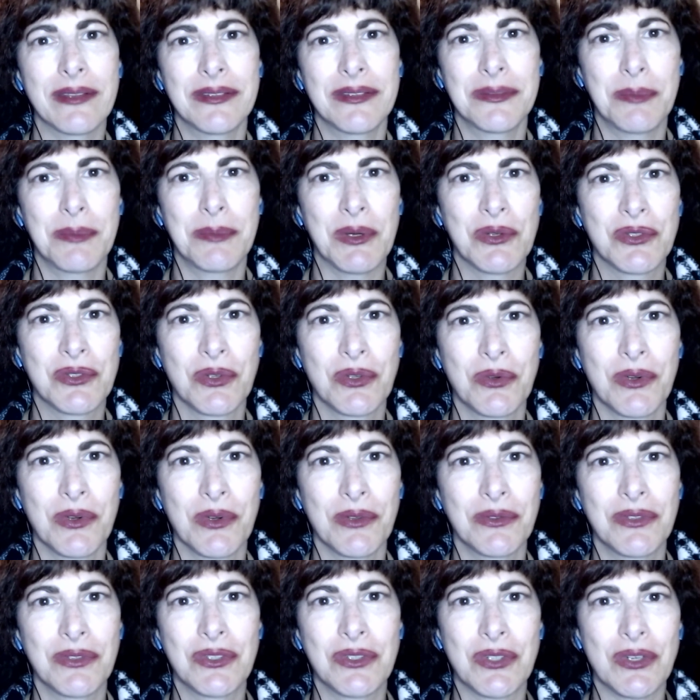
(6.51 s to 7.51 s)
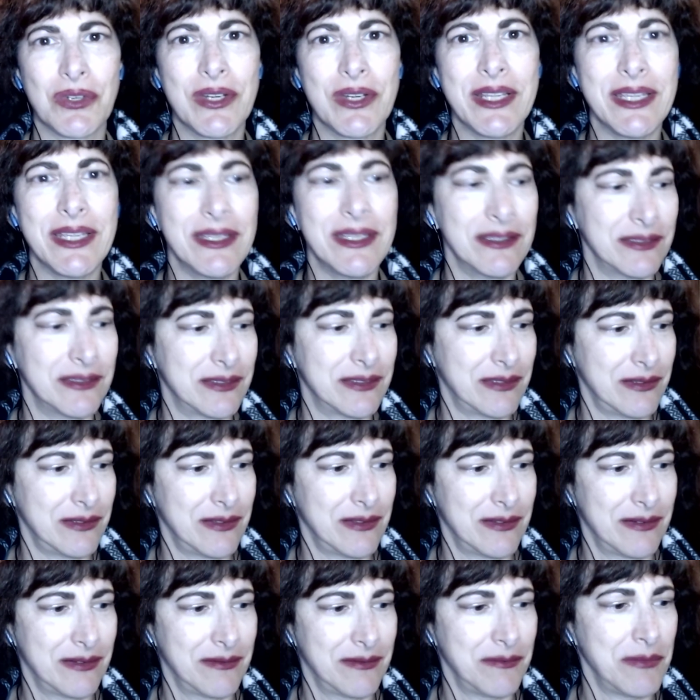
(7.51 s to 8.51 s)
Spiritual Growth Journeys.
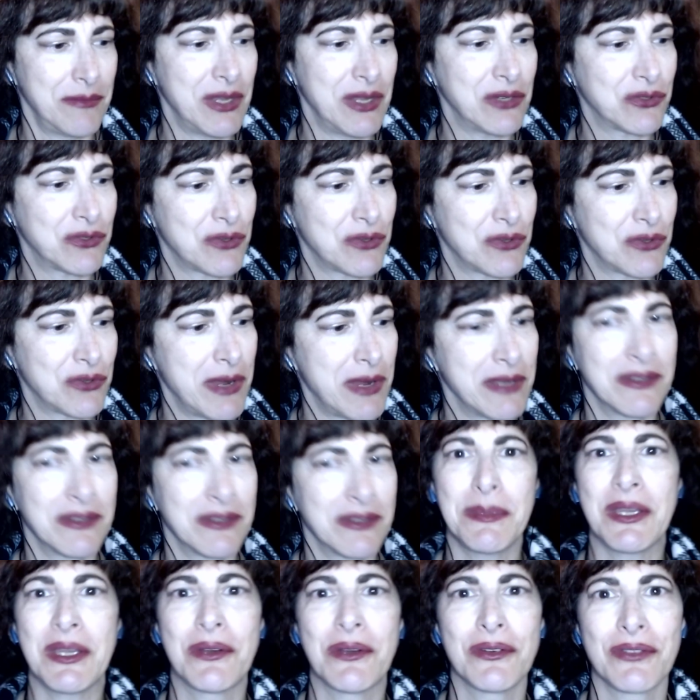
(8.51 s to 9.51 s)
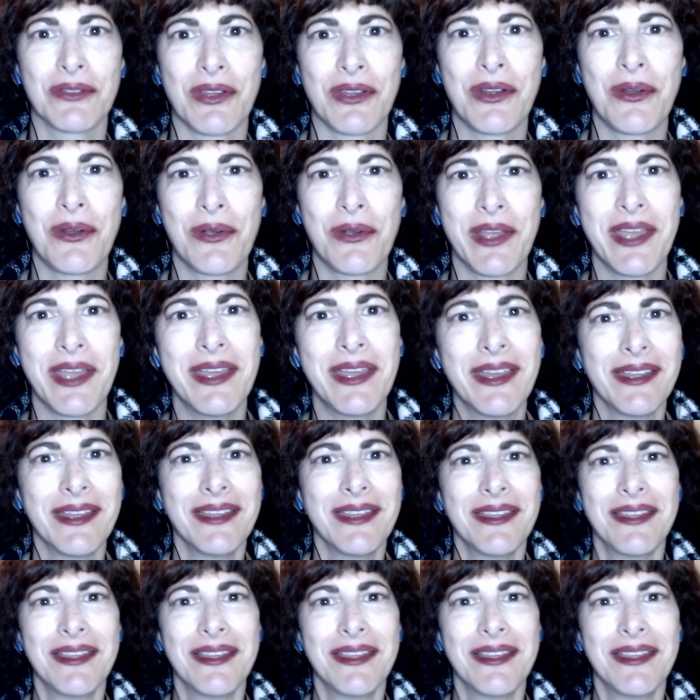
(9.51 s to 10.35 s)
Make sure my speaker's on okay.